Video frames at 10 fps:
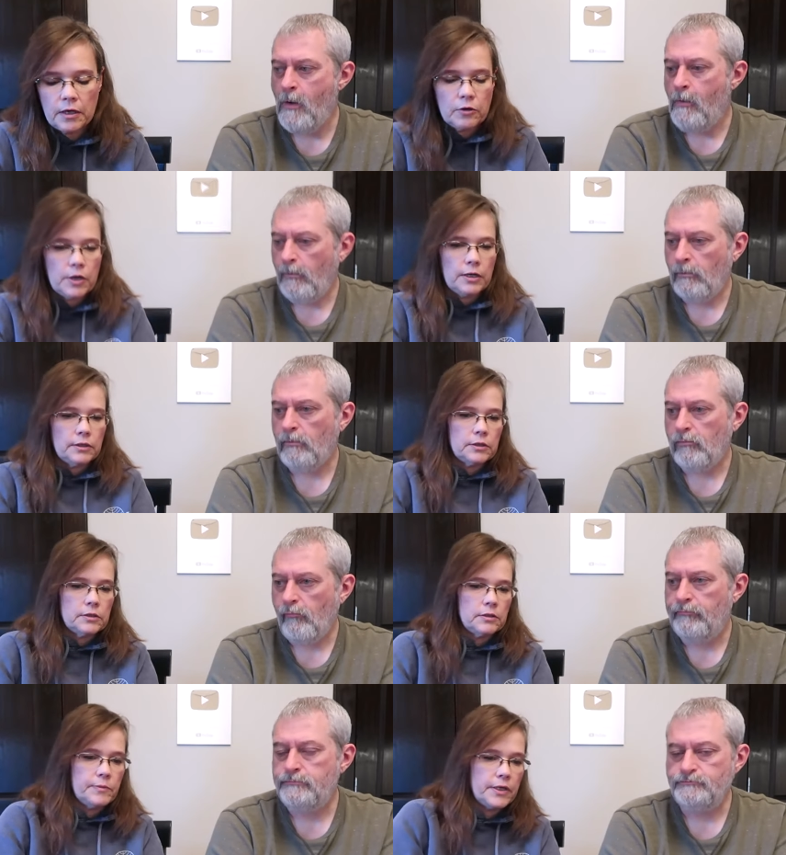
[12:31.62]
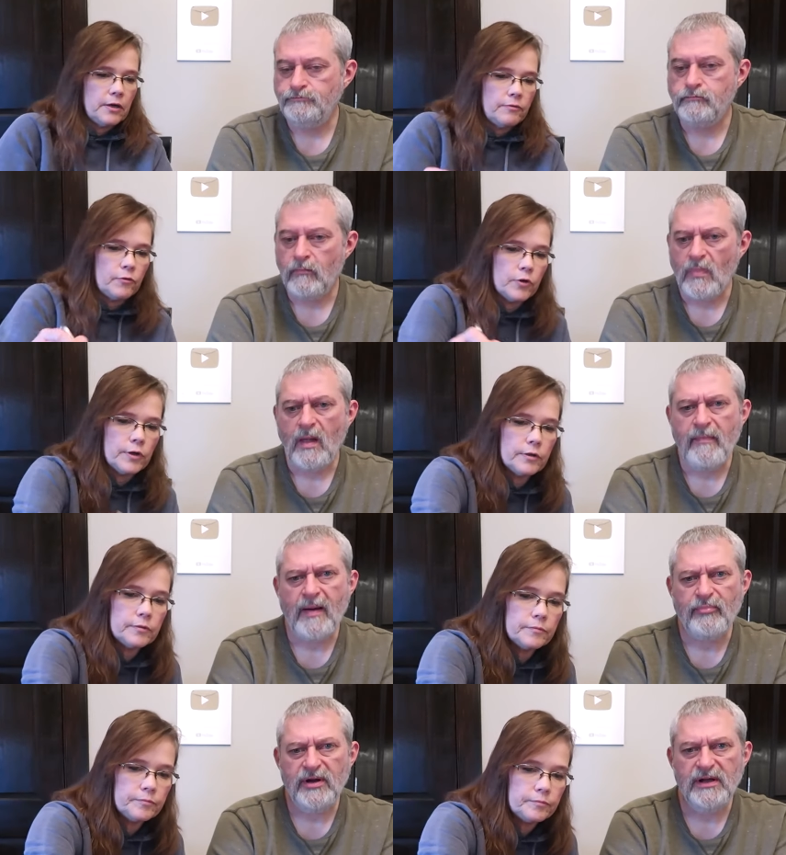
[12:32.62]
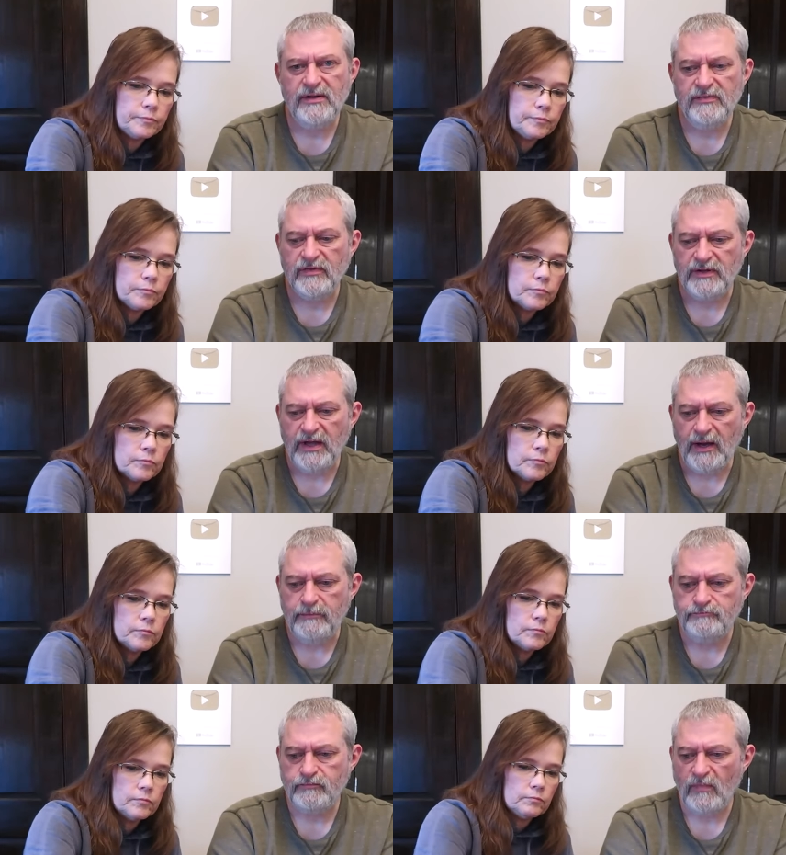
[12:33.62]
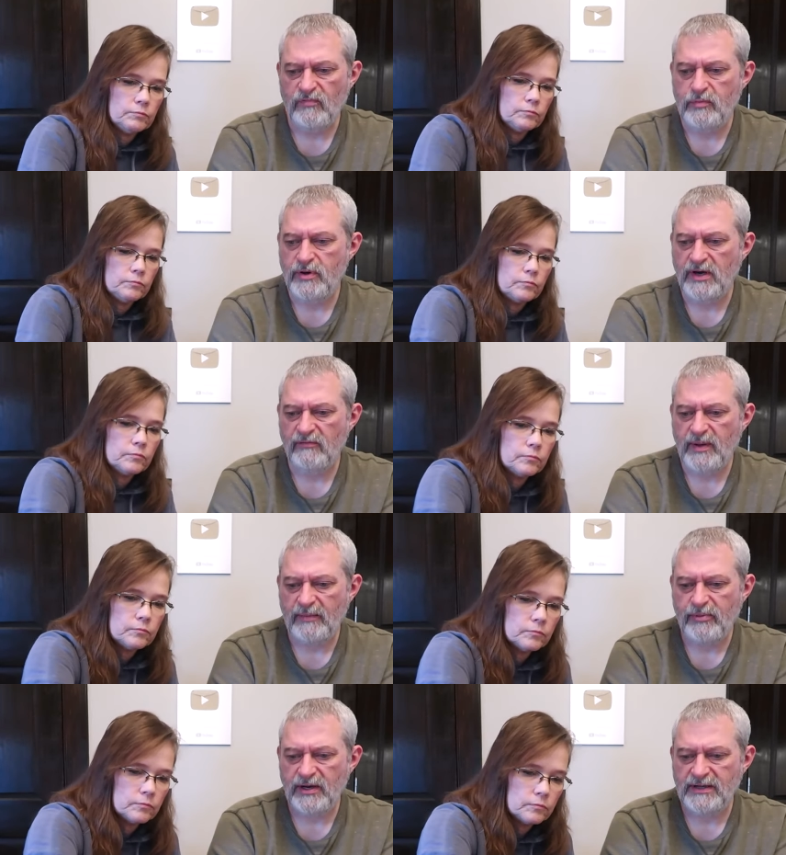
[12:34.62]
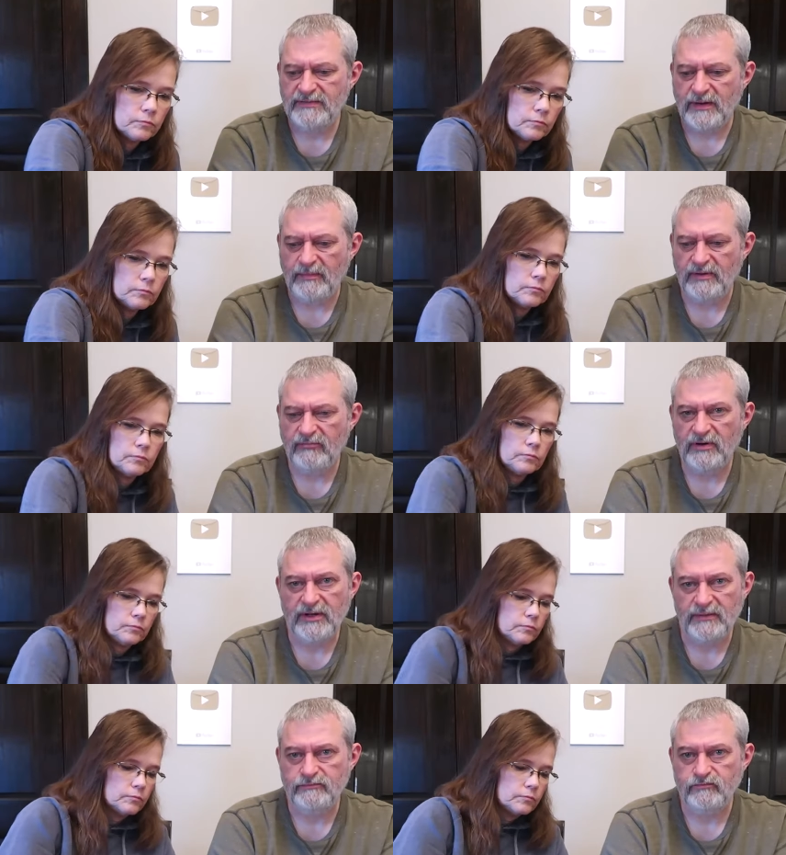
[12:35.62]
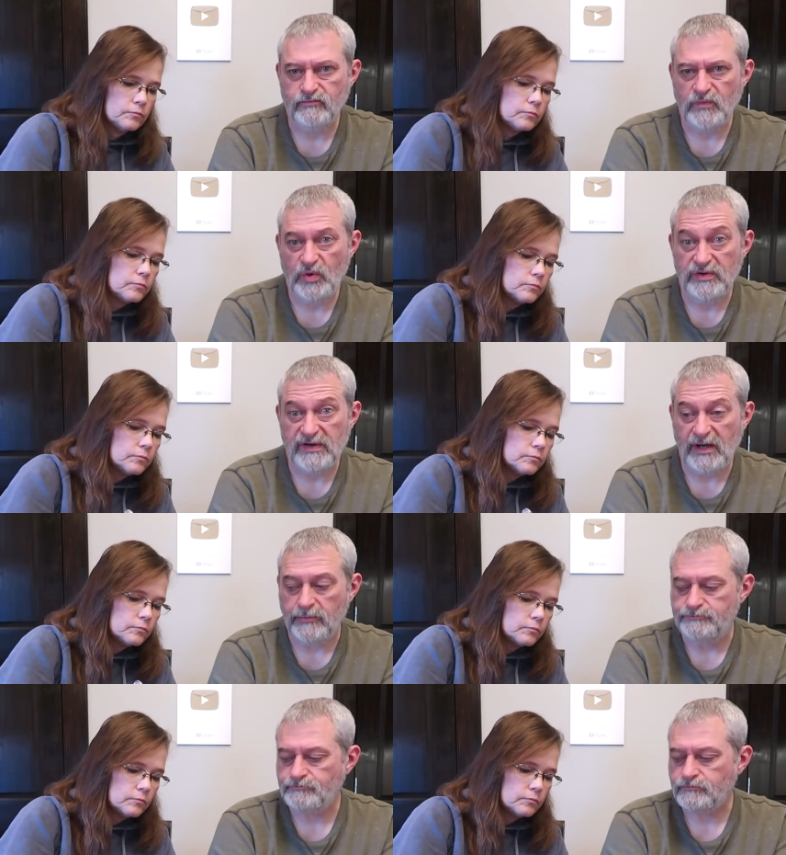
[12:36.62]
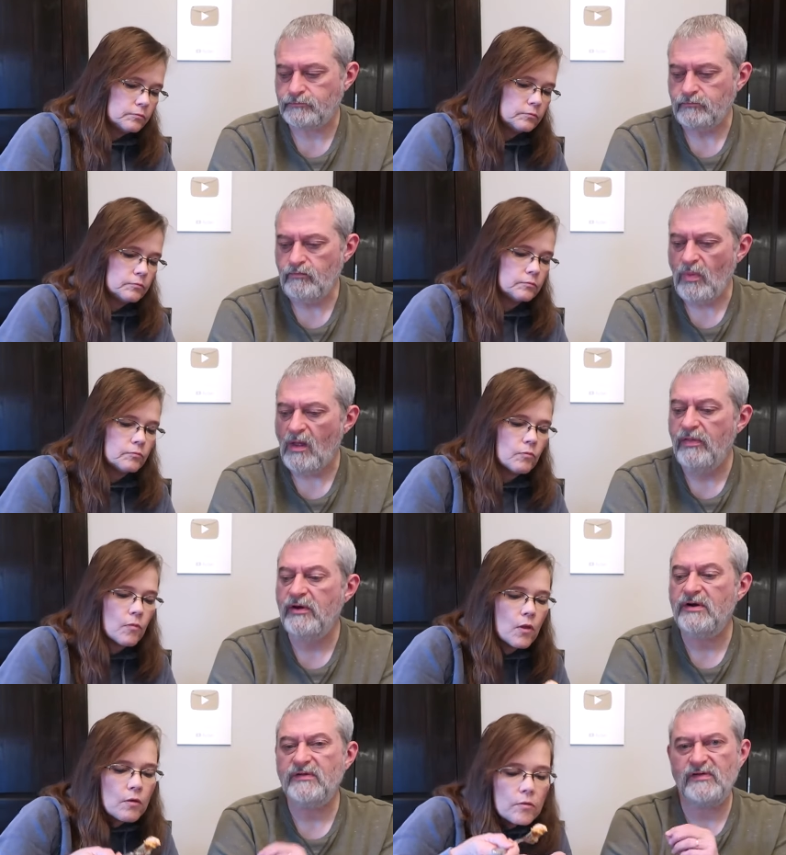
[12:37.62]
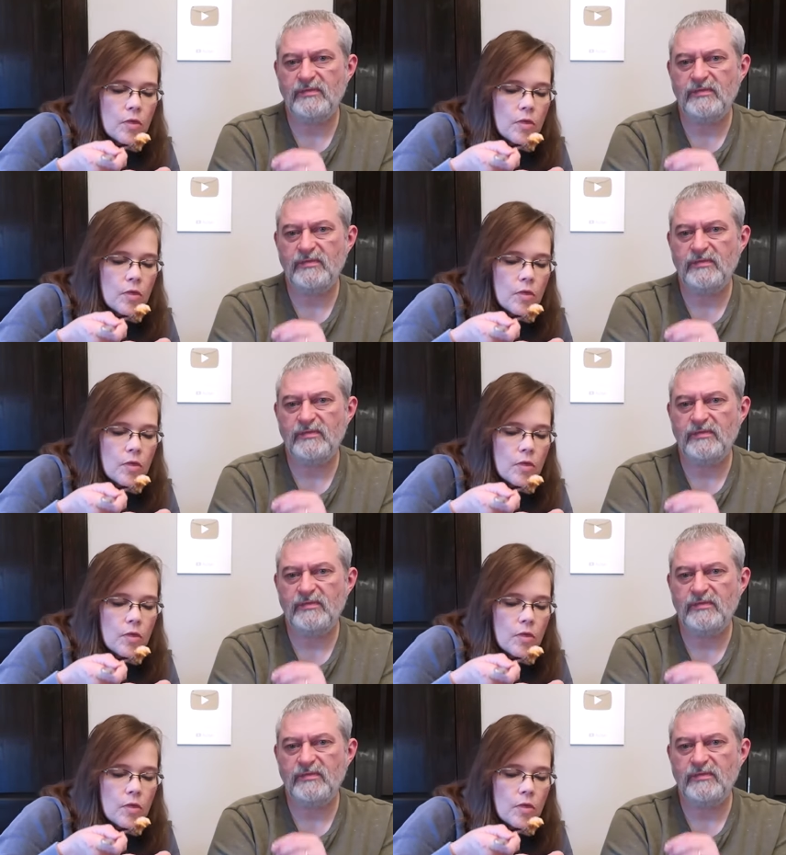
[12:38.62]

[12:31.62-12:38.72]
Speaker 1: Okay, let, let, me go for
Speaker 2: it. Paprika usually, um, if you put enough paprika in them, it really, you can tell. There is a